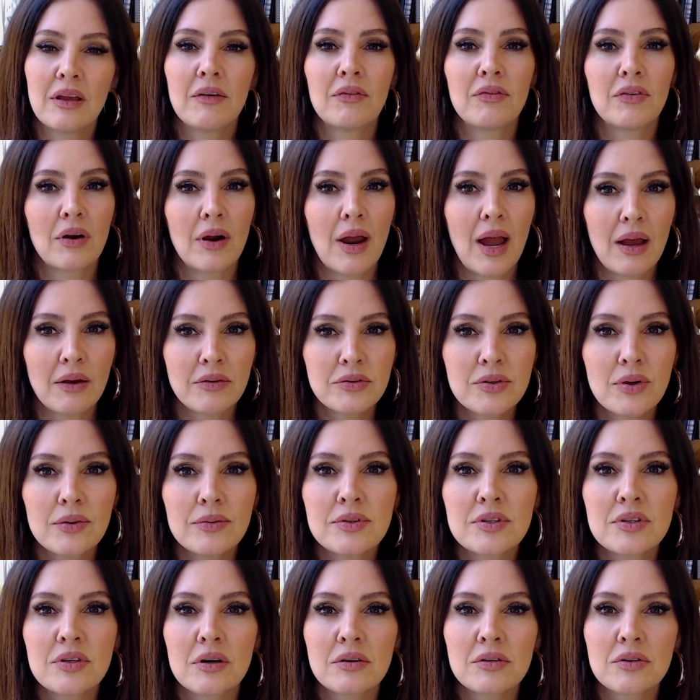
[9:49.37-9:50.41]
If your
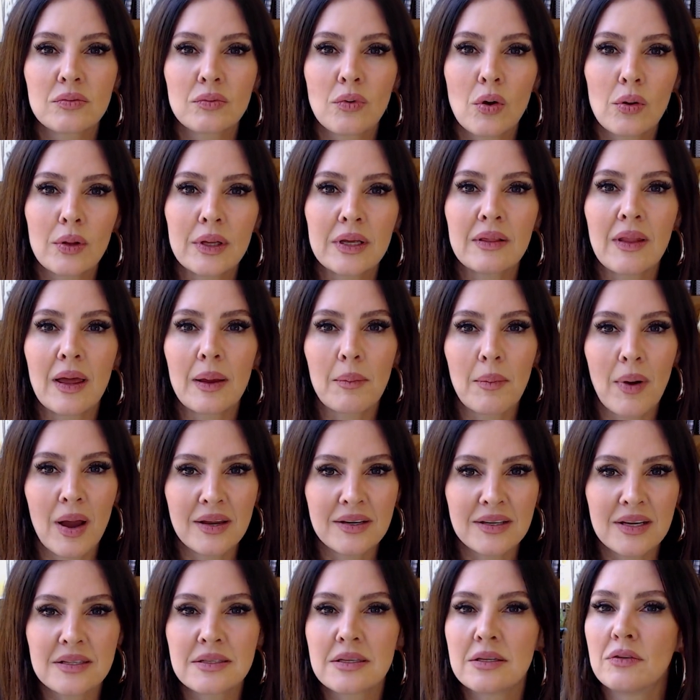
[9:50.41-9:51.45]
household starts rolling like
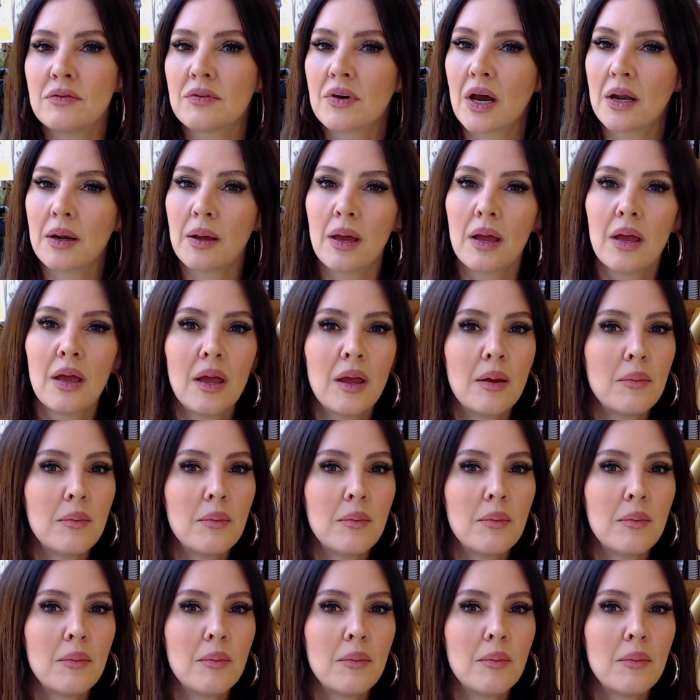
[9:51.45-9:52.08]
mine does, and you've got to